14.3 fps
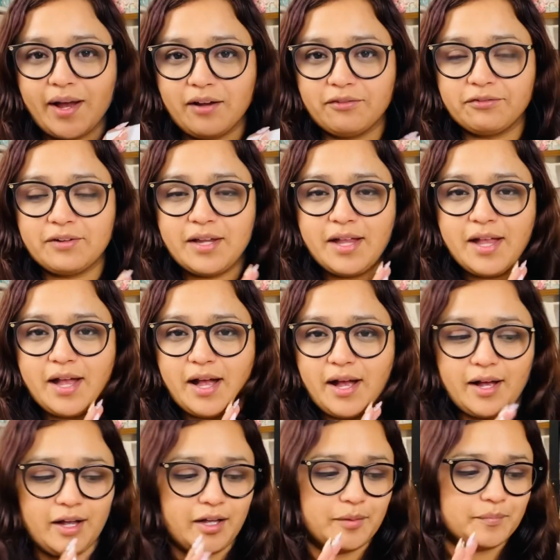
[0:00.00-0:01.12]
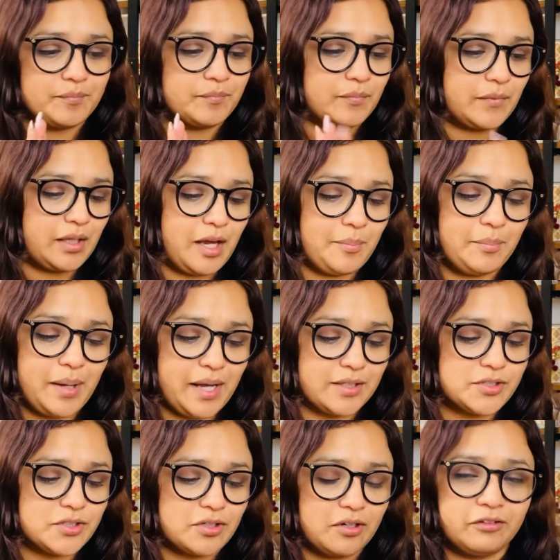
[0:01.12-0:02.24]
have a
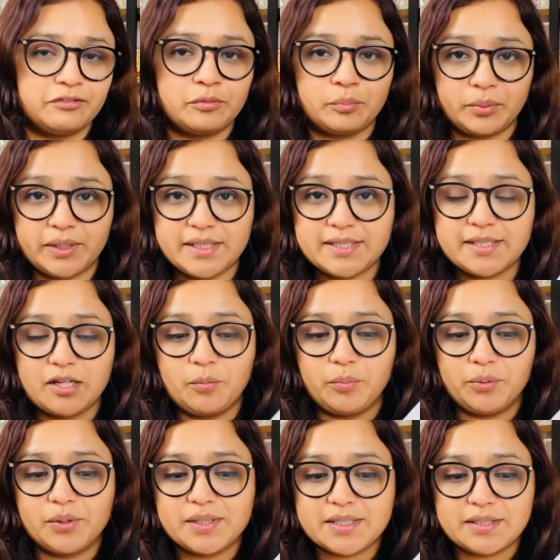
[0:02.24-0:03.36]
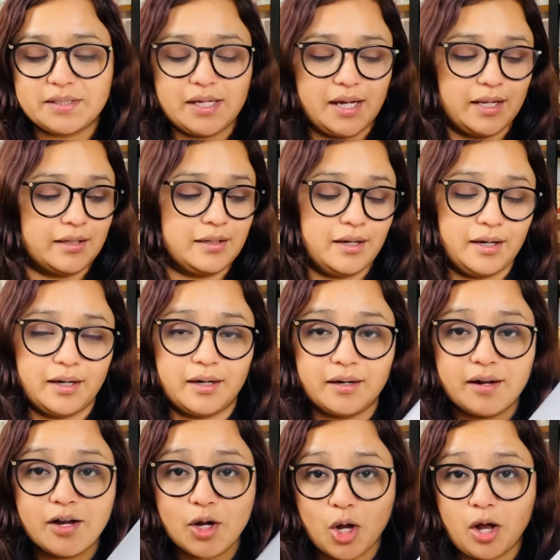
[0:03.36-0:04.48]
batch of pre-sale books that are
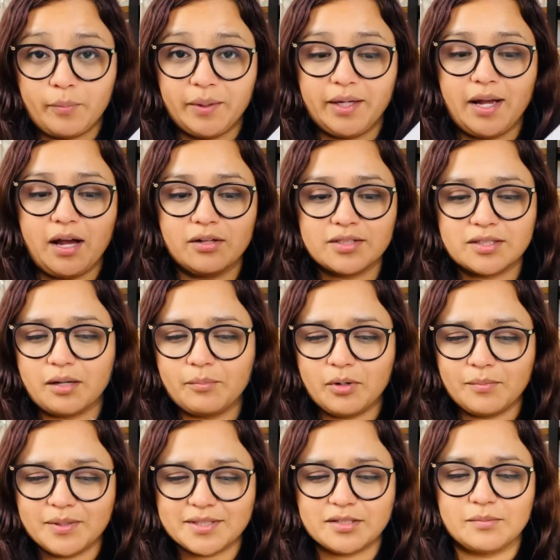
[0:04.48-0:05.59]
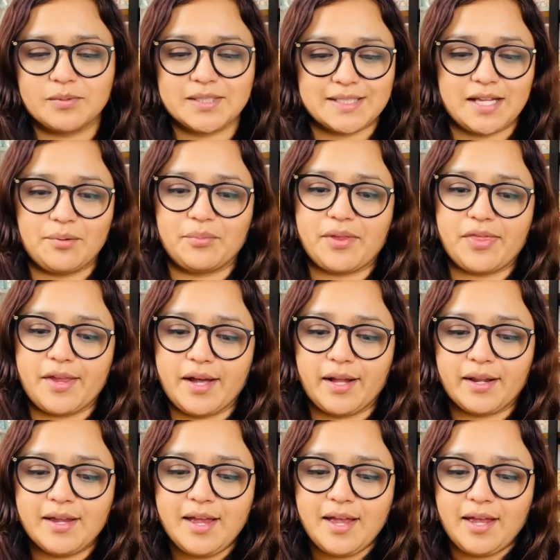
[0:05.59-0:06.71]
coming out, so I'm almost done with that.
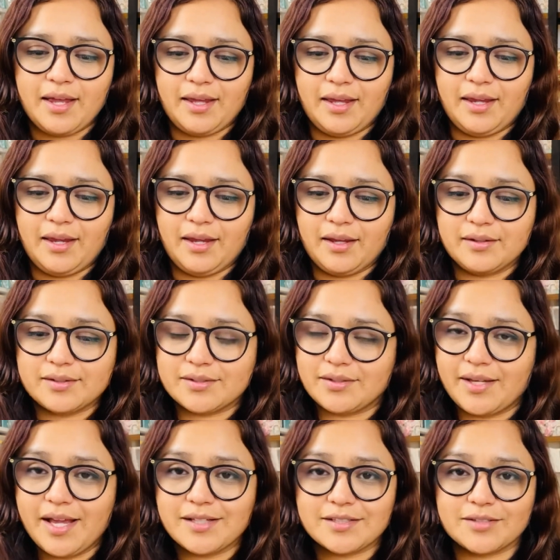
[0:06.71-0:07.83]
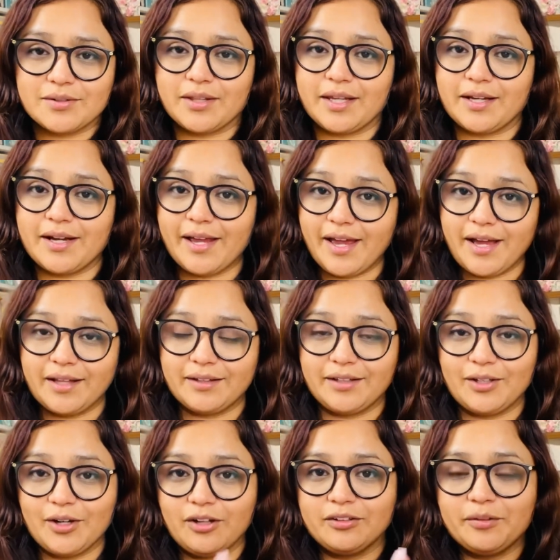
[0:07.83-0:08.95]
And so yeah, so then I had the
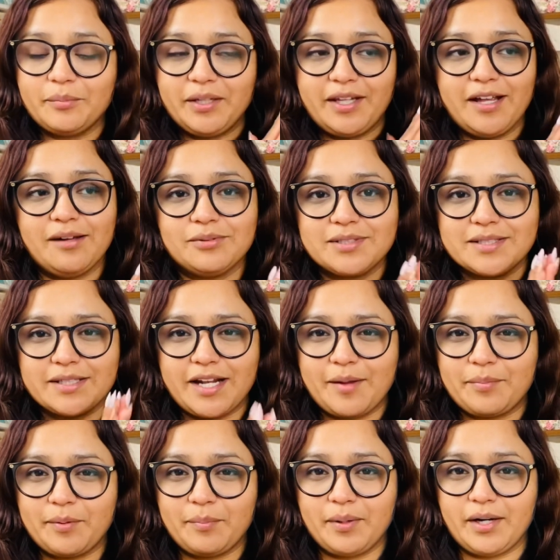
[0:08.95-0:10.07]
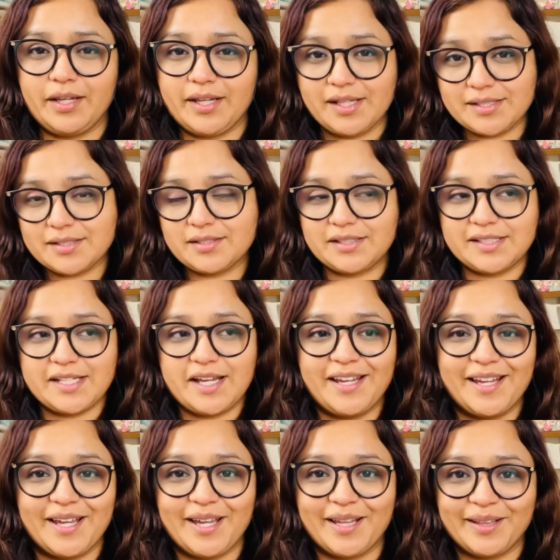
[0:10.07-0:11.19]
other mini albums that I prepared yesterday
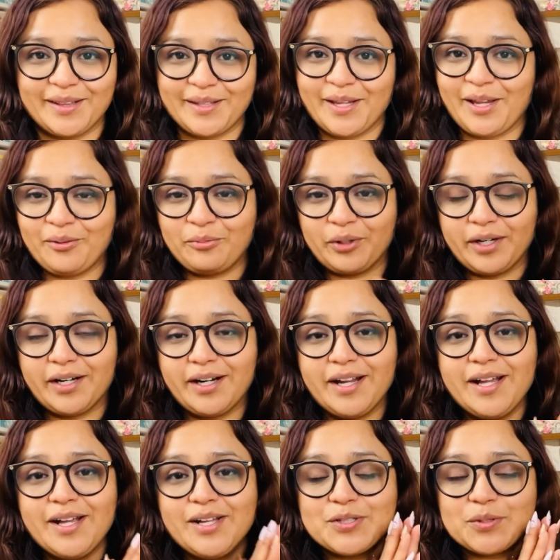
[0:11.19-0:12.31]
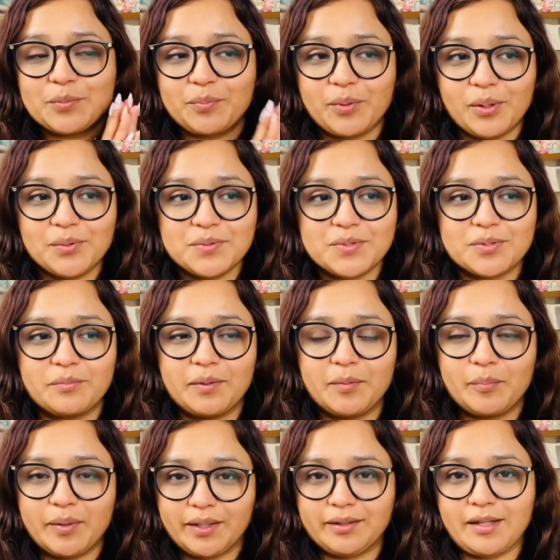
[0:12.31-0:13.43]
and they were supposed to be
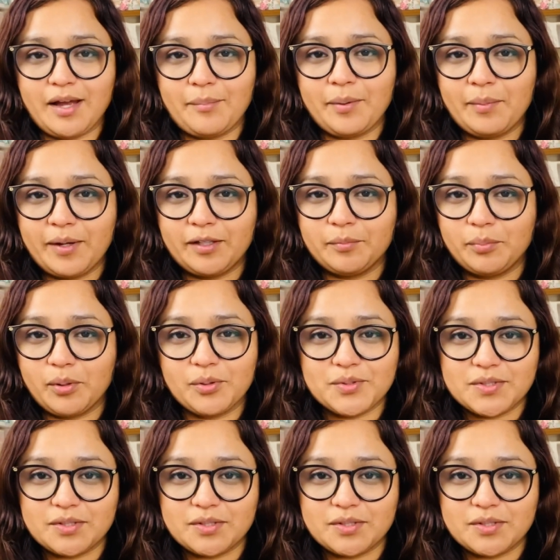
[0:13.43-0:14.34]
picked up by the post